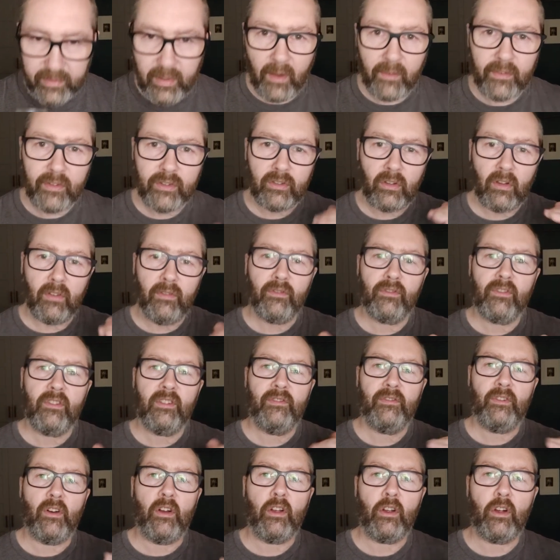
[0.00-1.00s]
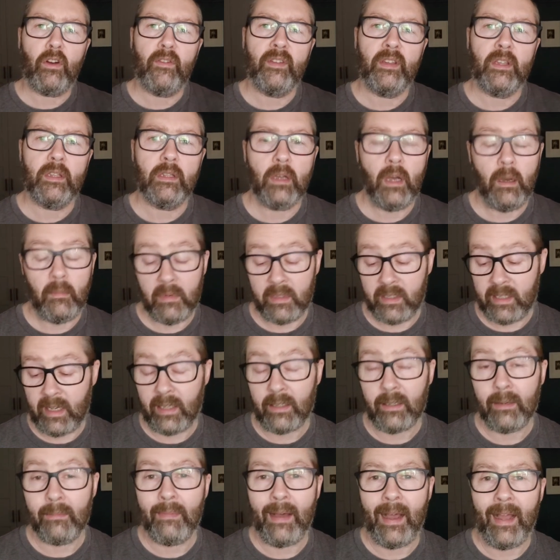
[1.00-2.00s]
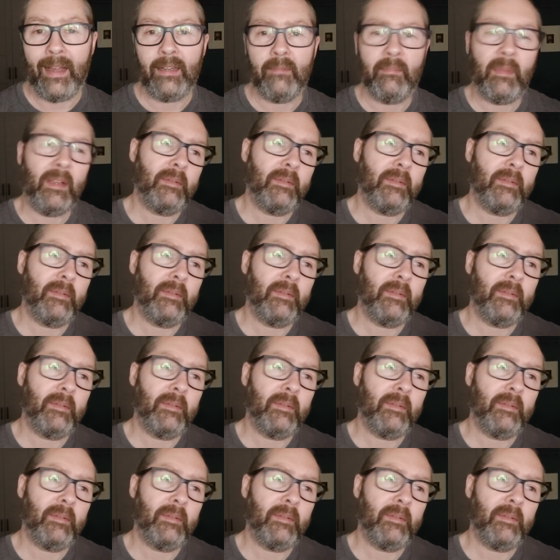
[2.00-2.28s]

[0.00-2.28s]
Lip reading: of sort of sulphurous funk over the top, which I don't mind.